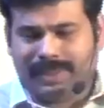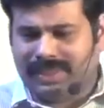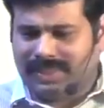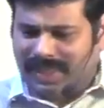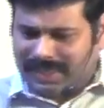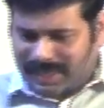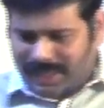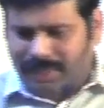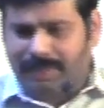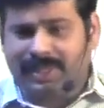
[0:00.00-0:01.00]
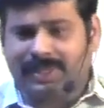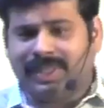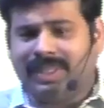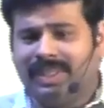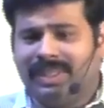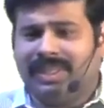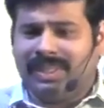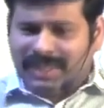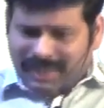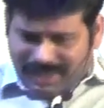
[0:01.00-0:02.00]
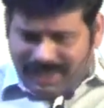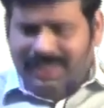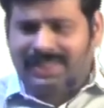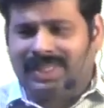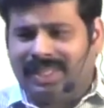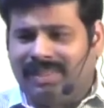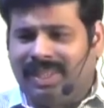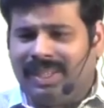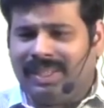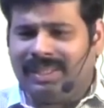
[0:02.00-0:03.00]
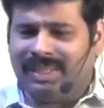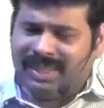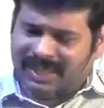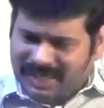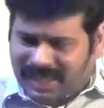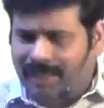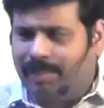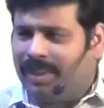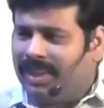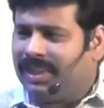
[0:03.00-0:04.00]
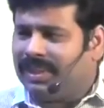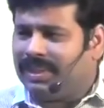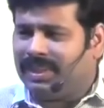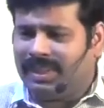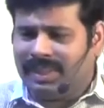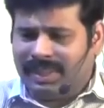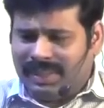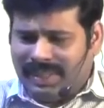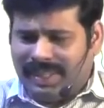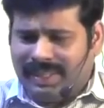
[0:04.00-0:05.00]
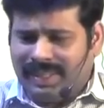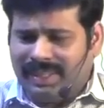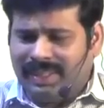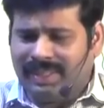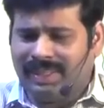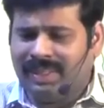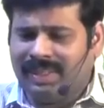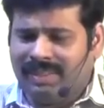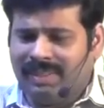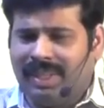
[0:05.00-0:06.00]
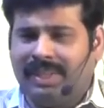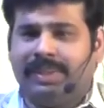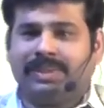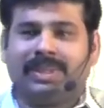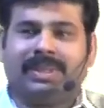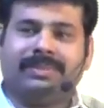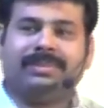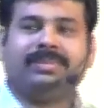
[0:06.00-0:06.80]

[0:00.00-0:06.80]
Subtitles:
For Selenium also, in Java, same meaning, enter valid username.